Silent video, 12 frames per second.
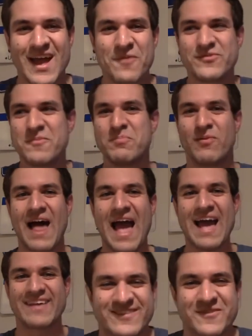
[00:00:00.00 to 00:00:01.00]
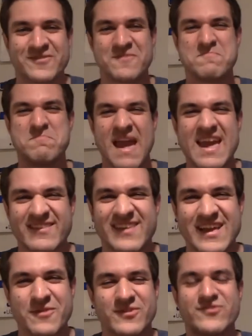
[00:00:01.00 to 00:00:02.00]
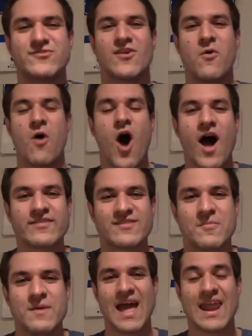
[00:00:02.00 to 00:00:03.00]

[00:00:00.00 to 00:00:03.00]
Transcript: It was a blast, it was amazing, it was so awesome.